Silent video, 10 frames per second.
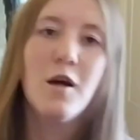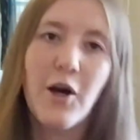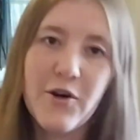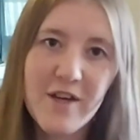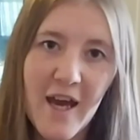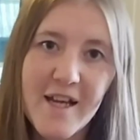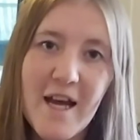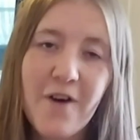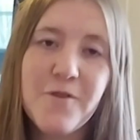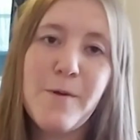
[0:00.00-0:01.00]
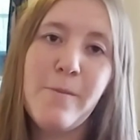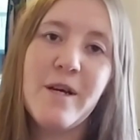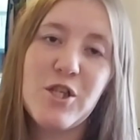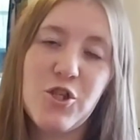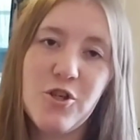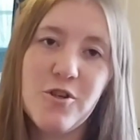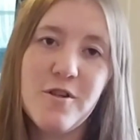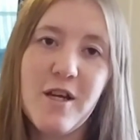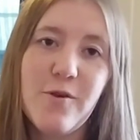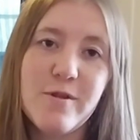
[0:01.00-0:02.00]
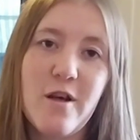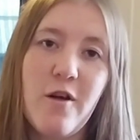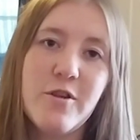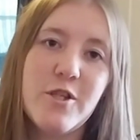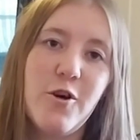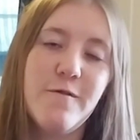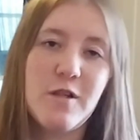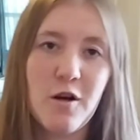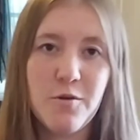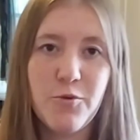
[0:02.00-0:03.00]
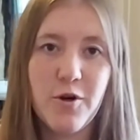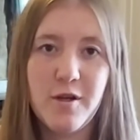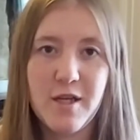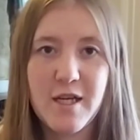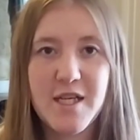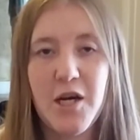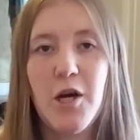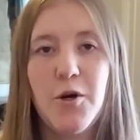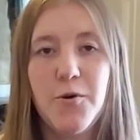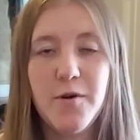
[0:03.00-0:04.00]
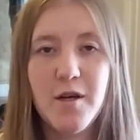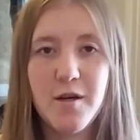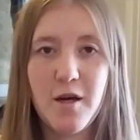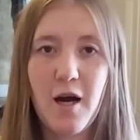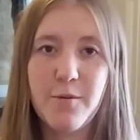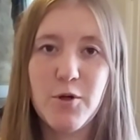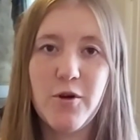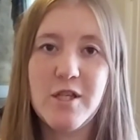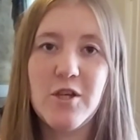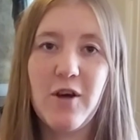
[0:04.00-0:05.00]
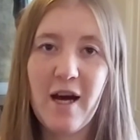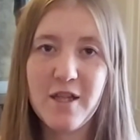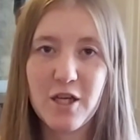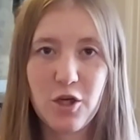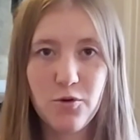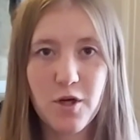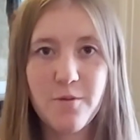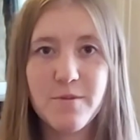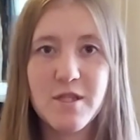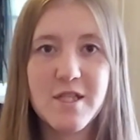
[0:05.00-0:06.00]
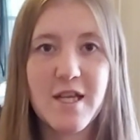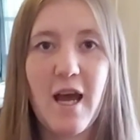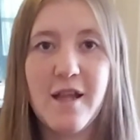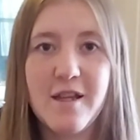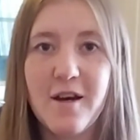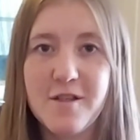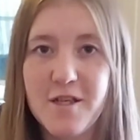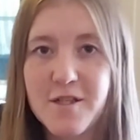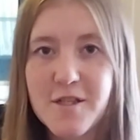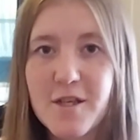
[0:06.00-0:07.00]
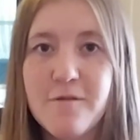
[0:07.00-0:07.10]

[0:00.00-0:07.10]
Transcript: Okay, now that my mixture that was on the stove started boiling, now I'm going to add the cucumbers and the onions.